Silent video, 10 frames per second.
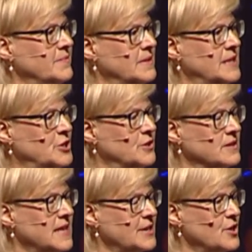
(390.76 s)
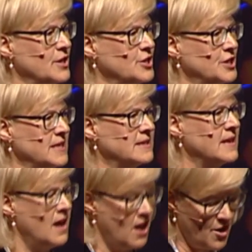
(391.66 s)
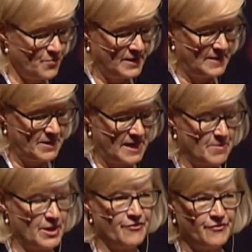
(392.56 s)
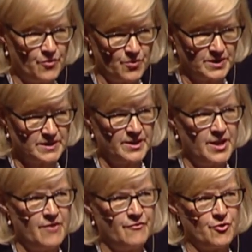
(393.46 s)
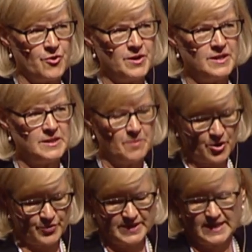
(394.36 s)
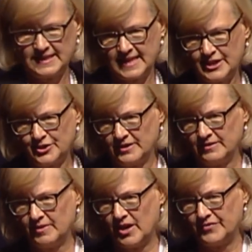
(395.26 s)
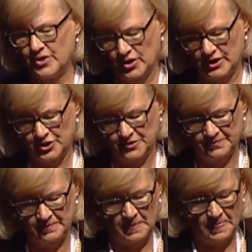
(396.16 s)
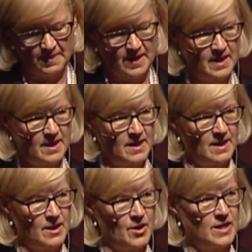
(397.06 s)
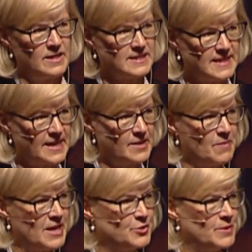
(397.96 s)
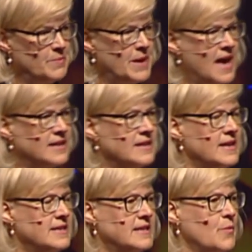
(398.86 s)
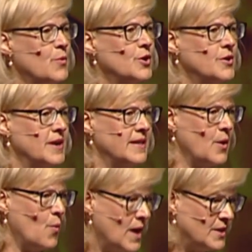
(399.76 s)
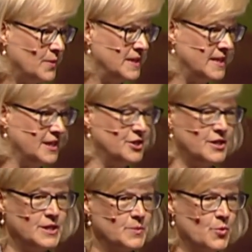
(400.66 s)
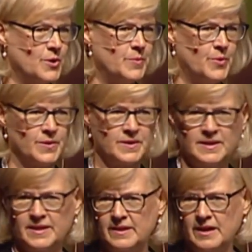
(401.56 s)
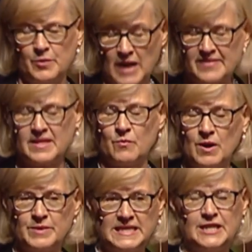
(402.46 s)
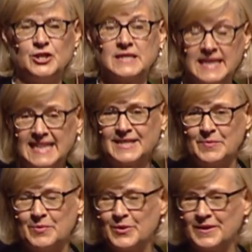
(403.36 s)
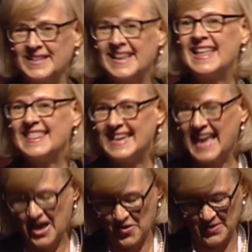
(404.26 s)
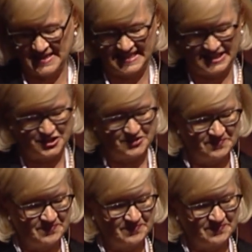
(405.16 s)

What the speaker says: digital technologies are really becoming a force for democratization of knowledge. The second major impact is that we're learning that what we teach is more important, or that what we teach is less important than how we teach.